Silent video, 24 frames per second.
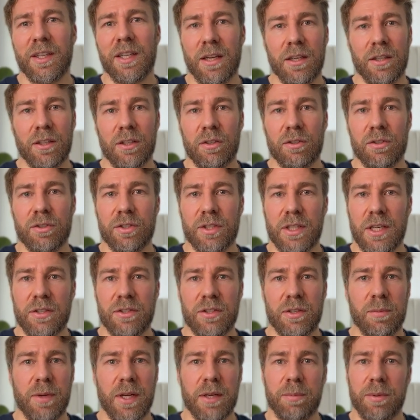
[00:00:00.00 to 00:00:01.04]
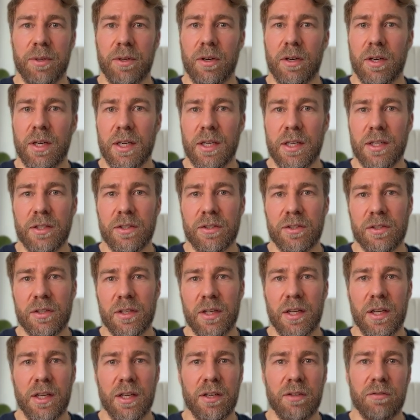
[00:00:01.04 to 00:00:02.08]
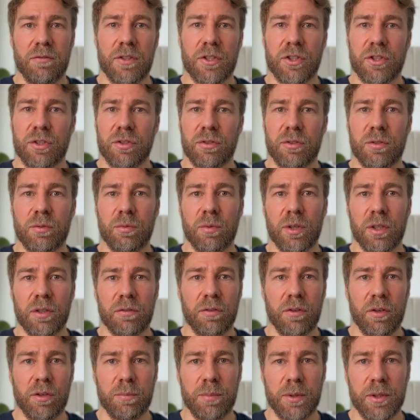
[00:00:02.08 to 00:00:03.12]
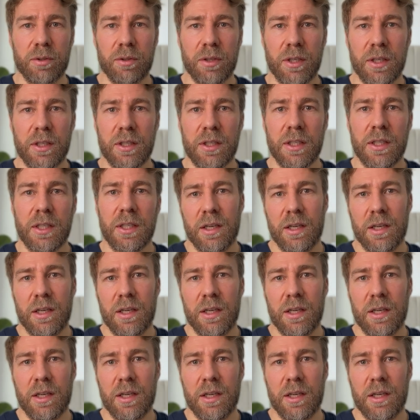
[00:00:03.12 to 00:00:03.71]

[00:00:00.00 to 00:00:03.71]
Includes custom APIs and a visual workflow builder.